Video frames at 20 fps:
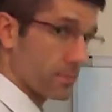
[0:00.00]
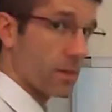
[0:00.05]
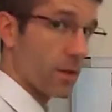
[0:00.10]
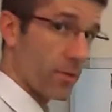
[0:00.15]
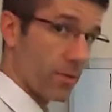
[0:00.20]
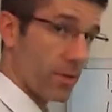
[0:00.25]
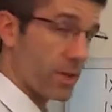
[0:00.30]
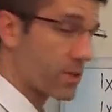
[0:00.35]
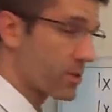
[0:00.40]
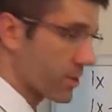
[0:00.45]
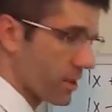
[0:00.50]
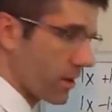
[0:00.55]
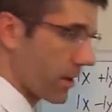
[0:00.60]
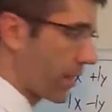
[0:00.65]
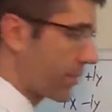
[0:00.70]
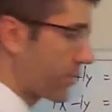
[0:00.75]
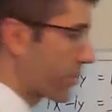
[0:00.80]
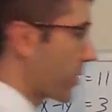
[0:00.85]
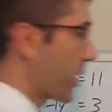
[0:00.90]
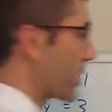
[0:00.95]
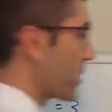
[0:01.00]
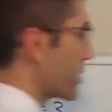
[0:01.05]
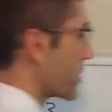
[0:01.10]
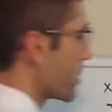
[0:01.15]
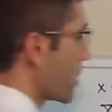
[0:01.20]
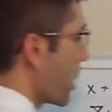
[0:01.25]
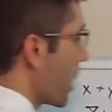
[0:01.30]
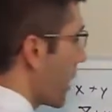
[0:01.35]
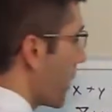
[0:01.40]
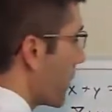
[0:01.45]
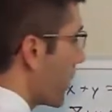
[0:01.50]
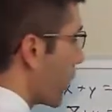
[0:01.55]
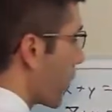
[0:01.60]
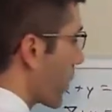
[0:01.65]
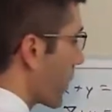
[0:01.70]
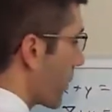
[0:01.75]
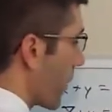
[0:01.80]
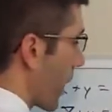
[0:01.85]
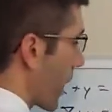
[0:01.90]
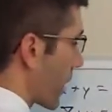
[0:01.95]
eventually, you don't have to write this, but
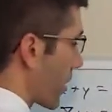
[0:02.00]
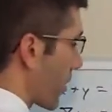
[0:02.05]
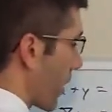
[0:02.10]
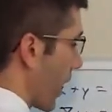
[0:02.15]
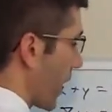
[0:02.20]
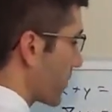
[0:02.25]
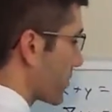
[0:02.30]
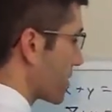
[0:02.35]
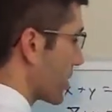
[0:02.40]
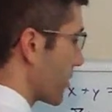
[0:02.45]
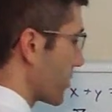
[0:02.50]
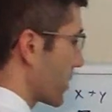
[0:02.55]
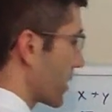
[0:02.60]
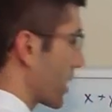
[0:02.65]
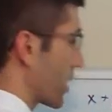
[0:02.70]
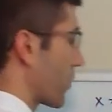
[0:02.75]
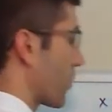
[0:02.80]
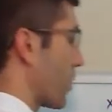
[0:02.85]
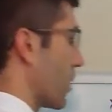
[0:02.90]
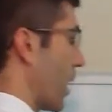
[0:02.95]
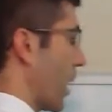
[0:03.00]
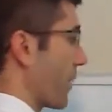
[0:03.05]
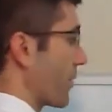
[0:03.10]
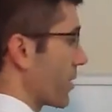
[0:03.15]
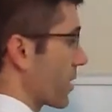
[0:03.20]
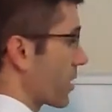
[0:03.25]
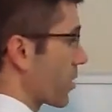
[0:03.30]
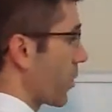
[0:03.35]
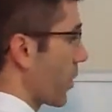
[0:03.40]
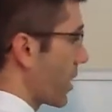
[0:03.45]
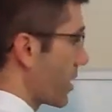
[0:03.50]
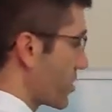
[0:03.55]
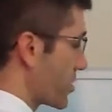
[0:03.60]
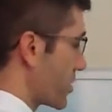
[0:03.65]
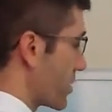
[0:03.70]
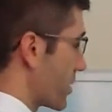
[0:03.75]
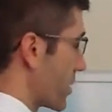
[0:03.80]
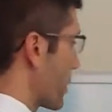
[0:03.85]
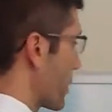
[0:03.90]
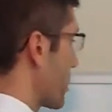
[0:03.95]
we might graph something and we'll have an
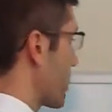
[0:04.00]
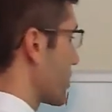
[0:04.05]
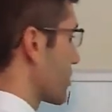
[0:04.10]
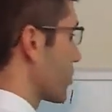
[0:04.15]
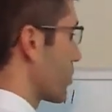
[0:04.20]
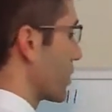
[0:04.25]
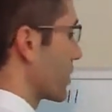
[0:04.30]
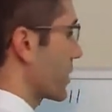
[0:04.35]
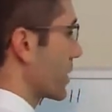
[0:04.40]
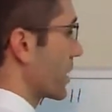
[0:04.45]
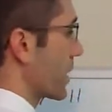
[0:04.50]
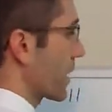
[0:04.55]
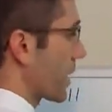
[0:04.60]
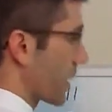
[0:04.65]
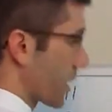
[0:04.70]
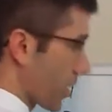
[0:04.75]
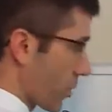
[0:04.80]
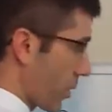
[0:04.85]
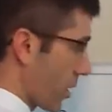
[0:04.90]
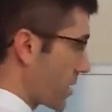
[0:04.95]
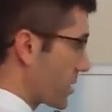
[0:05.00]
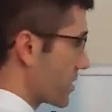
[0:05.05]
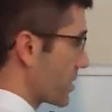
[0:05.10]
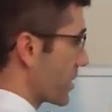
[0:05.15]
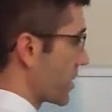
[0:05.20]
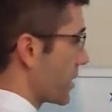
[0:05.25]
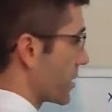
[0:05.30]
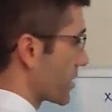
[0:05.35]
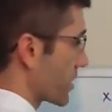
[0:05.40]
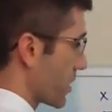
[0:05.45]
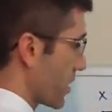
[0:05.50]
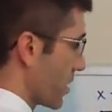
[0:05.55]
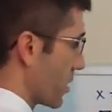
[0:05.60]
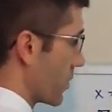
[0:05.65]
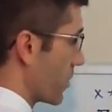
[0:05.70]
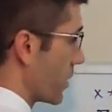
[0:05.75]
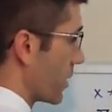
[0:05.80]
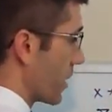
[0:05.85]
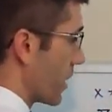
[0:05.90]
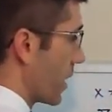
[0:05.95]
equation that does one thing and an equation that does another
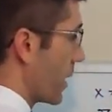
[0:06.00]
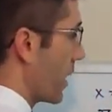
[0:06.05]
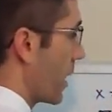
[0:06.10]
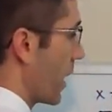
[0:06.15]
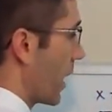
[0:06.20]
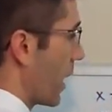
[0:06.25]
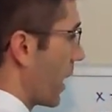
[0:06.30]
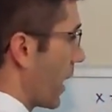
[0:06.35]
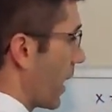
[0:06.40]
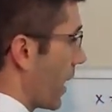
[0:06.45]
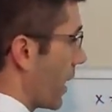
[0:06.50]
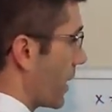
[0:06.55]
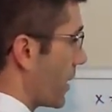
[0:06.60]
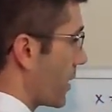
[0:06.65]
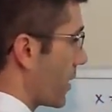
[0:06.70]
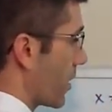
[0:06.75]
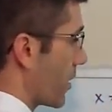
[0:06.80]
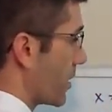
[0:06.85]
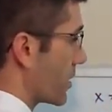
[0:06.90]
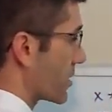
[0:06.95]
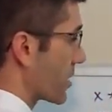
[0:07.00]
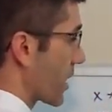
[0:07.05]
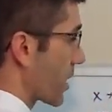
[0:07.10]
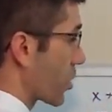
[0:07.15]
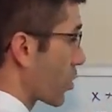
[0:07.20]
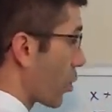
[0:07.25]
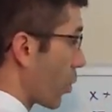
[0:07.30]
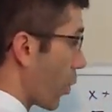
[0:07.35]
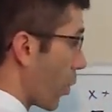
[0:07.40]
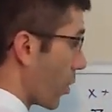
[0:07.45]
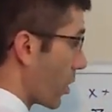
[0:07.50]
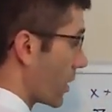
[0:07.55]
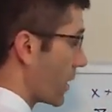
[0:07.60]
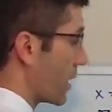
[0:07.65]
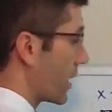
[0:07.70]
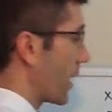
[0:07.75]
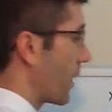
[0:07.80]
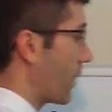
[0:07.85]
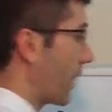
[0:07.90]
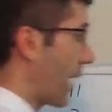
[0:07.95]
one, and there is a
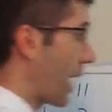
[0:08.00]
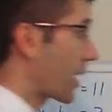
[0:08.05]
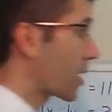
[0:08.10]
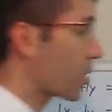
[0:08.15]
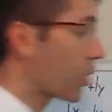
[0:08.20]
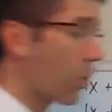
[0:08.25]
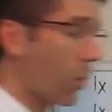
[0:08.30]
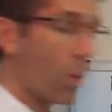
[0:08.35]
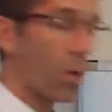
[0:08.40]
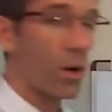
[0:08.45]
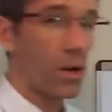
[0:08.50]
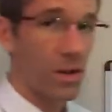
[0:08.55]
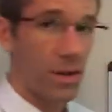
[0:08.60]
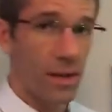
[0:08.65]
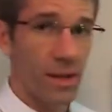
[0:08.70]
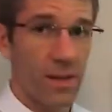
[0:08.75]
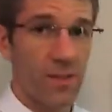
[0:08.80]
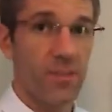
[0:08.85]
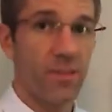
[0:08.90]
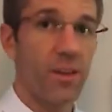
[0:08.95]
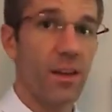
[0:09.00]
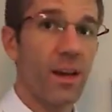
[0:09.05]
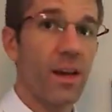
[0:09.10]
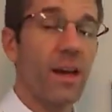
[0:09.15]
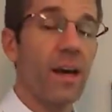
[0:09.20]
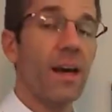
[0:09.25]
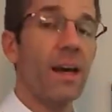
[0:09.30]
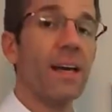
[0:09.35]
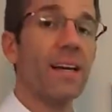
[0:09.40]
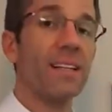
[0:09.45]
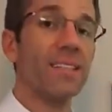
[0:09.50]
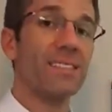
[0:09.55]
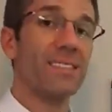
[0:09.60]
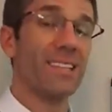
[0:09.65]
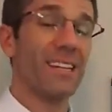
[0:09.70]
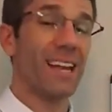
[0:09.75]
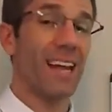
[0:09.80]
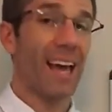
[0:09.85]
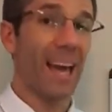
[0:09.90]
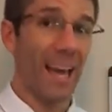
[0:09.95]
coordinate, and that coordinate is
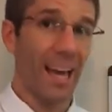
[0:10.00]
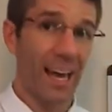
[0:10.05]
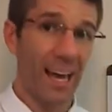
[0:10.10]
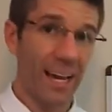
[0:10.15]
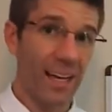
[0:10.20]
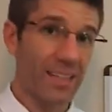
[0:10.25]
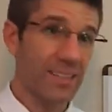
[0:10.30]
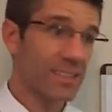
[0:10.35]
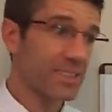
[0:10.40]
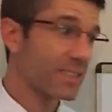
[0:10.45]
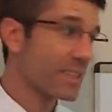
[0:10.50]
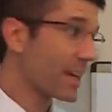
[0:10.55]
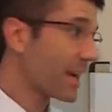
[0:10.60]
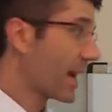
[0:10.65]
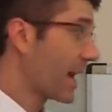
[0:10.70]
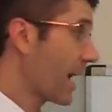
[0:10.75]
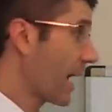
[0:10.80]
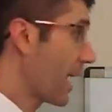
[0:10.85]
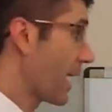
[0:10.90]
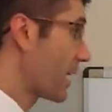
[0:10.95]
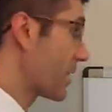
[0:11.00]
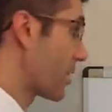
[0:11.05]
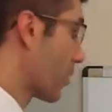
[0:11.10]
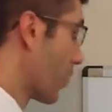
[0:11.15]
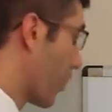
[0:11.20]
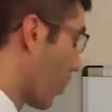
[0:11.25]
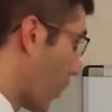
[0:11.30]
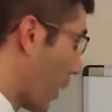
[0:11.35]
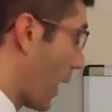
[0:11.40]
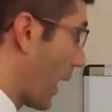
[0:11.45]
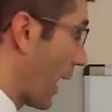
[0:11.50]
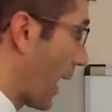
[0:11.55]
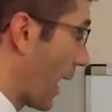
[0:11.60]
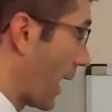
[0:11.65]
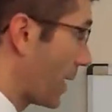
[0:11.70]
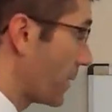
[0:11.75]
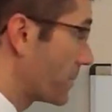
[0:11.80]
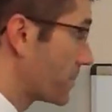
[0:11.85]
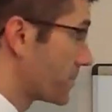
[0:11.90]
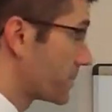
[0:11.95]
an x and a
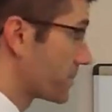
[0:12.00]
y,